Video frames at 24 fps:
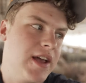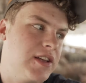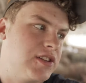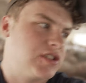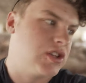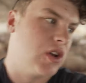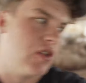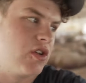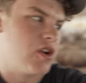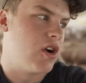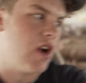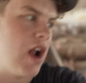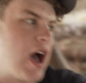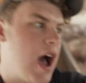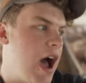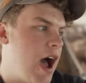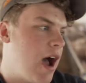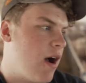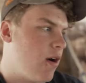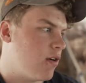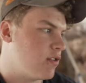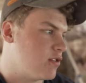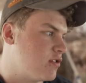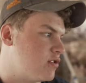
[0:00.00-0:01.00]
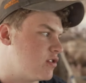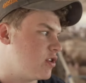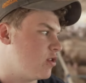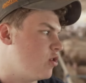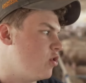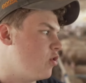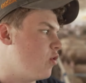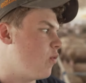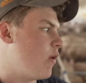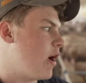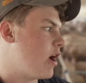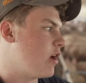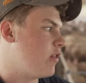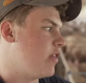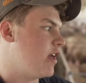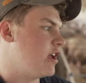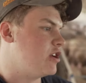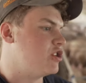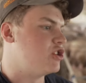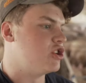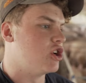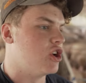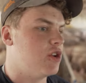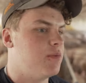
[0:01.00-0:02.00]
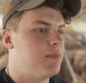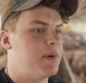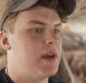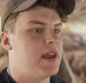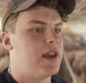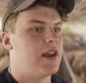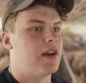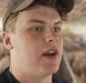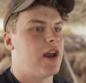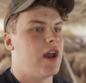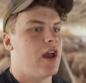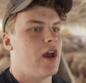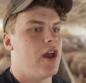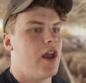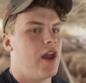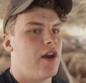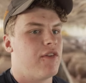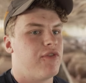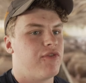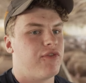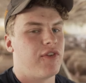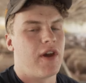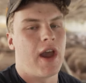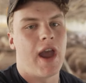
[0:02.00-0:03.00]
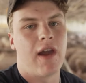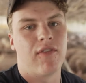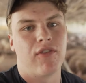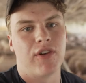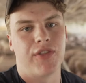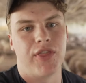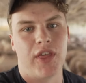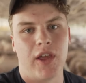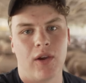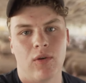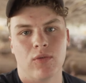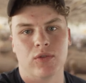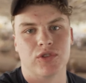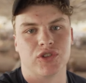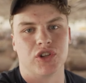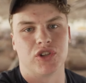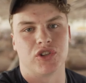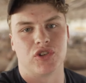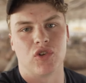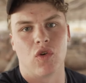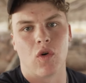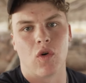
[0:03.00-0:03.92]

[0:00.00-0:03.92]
so they're not to where they should be if everything was just